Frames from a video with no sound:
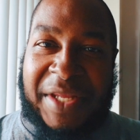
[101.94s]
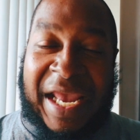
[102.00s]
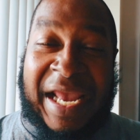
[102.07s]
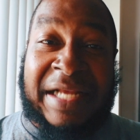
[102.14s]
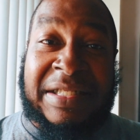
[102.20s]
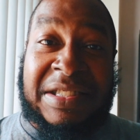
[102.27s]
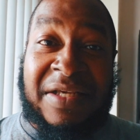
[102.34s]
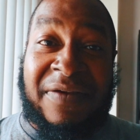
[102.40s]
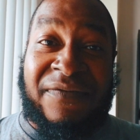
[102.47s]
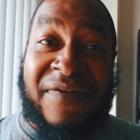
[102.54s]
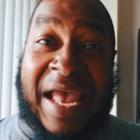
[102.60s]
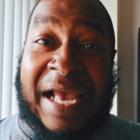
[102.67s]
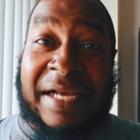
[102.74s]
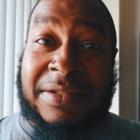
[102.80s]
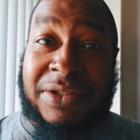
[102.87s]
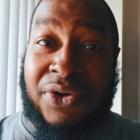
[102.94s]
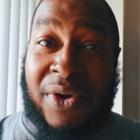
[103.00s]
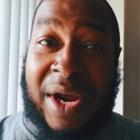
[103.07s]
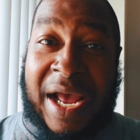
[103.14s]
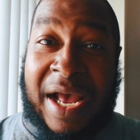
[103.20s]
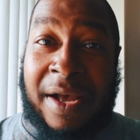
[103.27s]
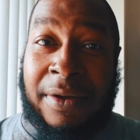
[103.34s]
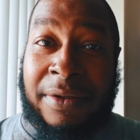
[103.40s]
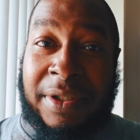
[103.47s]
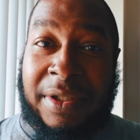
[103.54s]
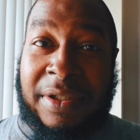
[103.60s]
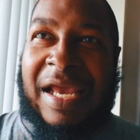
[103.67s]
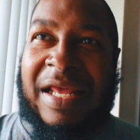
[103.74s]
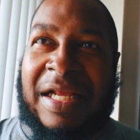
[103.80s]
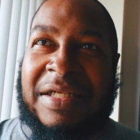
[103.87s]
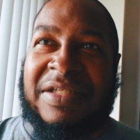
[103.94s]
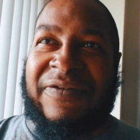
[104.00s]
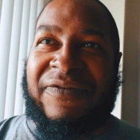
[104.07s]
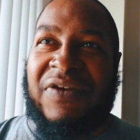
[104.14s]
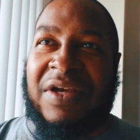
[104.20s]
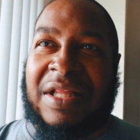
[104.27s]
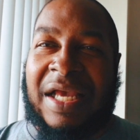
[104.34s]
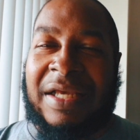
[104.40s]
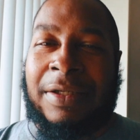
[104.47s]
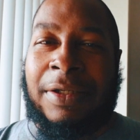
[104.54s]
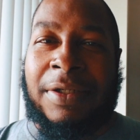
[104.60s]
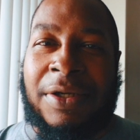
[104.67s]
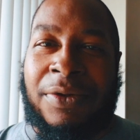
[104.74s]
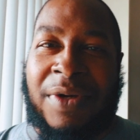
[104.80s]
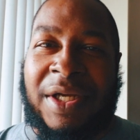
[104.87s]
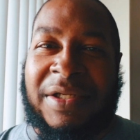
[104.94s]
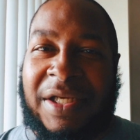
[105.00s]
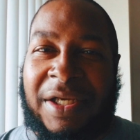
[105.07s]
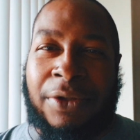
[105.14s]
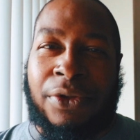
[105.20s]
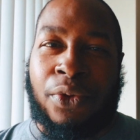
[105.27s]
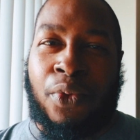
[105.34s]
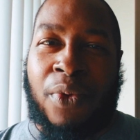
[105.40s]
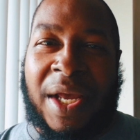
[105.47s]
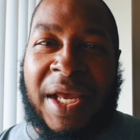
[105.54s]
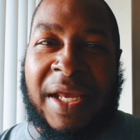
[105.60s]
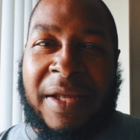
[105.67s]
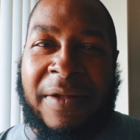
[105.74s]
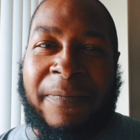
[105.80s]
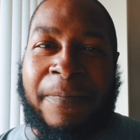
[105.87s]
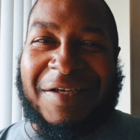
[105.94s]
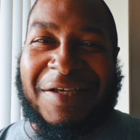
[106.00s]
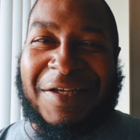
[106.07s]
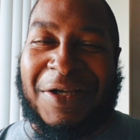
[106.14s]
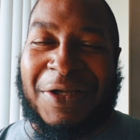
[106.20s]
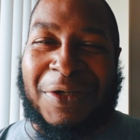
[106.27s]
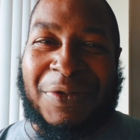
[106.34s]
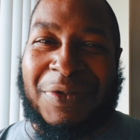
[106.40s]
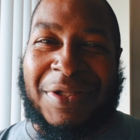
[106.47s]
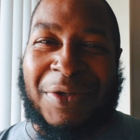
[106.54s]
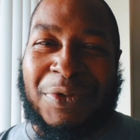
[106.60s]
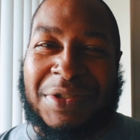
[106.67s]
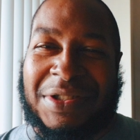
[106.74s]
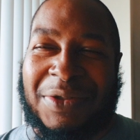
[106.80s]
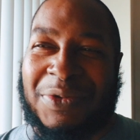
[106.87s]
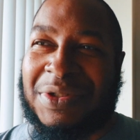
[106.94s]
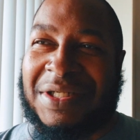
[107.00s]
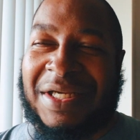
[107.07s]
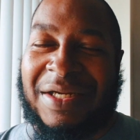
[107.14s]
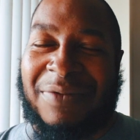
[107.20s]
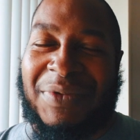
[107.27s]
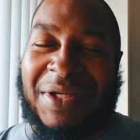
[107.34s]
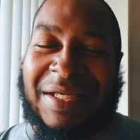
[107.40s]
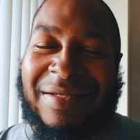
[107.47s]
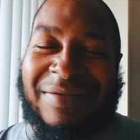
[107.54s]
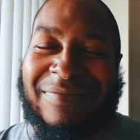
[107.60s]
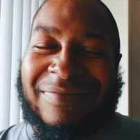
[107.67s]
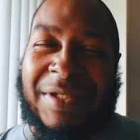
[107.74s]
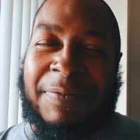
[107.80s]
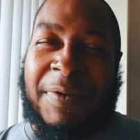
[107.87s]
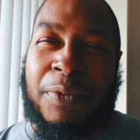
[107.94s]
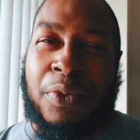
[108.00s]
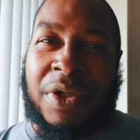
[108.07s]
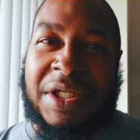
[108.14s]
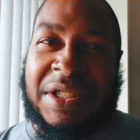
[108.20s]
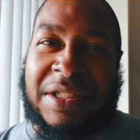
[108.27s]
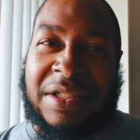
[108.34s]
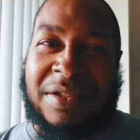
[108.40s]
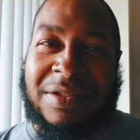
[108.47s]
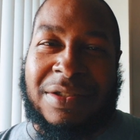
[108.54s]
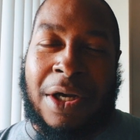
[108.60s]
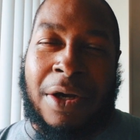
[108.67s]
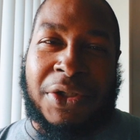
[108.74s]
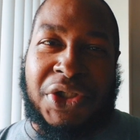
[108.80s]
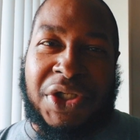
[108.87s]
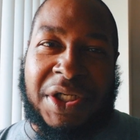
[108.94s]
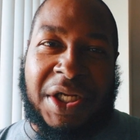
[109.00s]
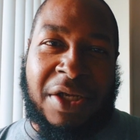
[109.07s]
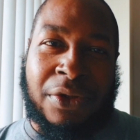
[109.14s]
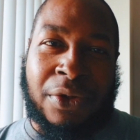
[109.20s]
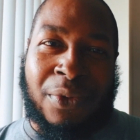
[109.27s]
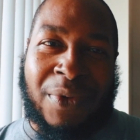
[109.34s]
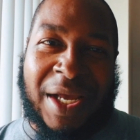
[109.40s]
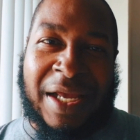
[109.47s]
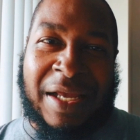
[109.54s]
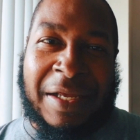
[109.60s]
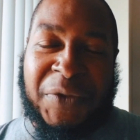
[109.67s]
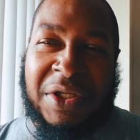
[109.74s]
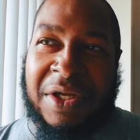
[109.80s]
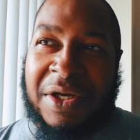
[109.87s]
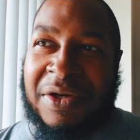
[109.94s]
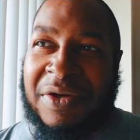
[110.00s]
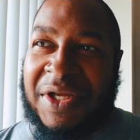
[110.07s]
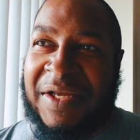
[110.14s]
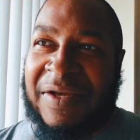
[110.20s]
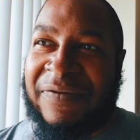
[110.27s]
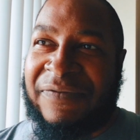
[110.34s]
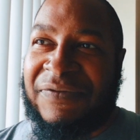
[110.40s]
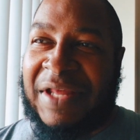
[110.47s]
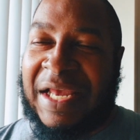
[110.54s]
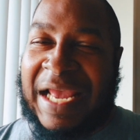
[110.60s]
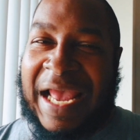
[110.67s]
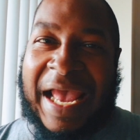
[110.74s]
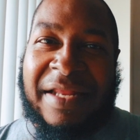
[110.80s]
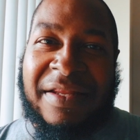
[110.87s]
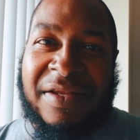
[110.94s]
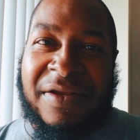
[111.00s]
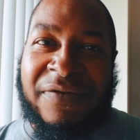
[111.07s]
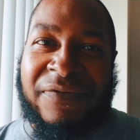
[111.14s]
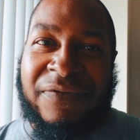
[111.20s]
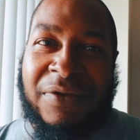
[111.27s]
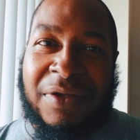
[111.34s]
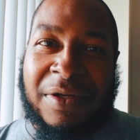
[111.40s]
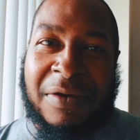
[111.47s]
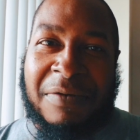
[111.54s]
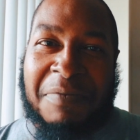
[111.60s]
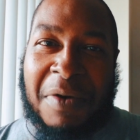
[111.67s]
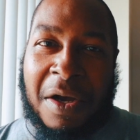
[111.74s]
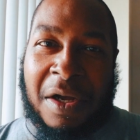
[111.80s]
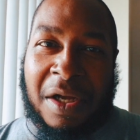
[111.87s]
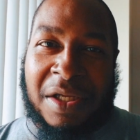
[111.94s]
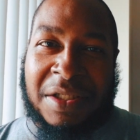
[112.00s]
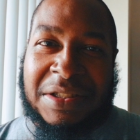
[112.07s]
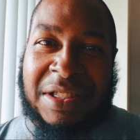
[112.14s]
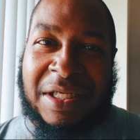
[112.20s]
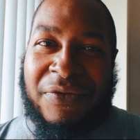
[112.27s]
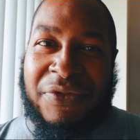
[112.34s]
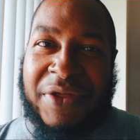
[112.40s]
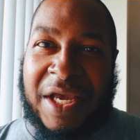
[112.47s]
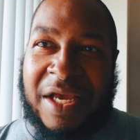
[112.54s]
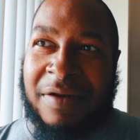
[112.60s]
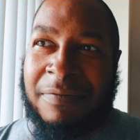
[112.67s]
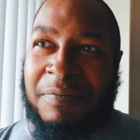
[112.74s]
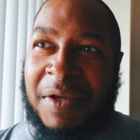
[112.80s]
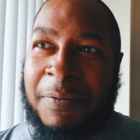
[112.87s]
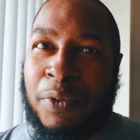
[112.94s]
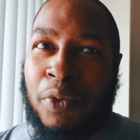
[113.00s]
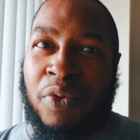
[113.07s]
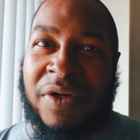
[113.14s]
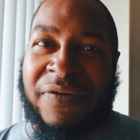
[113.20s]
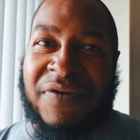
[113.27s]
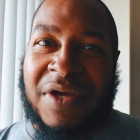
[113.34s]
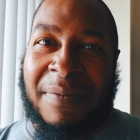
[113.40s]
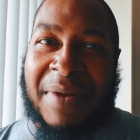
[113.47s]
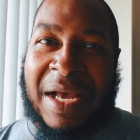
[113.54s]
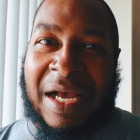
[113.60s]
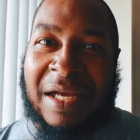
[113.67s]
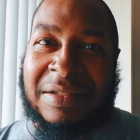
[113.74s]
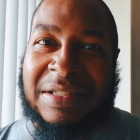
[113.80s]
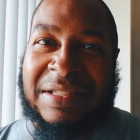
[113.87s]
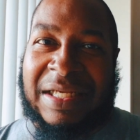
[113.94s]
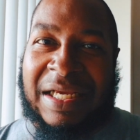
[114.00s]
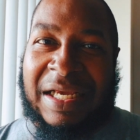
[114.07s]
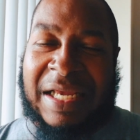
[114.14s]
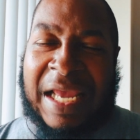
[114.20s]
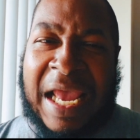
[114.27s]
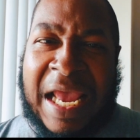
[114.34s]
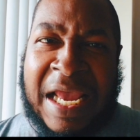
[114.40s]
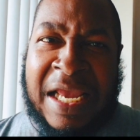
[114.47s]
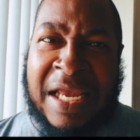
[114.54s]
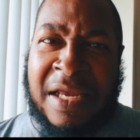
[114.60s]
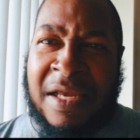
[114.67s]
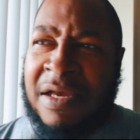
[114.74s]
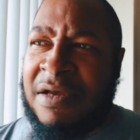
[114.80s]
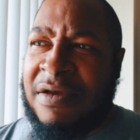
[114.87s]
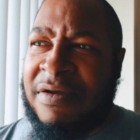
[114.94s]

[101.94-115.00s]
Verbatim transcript: anti-vax crowd. And I just feel like, you know what, either way, you know, there was going to be, people were going to talk shit either way. You know, if they hadn't have, you know, paused, then people would have come out saying, hey,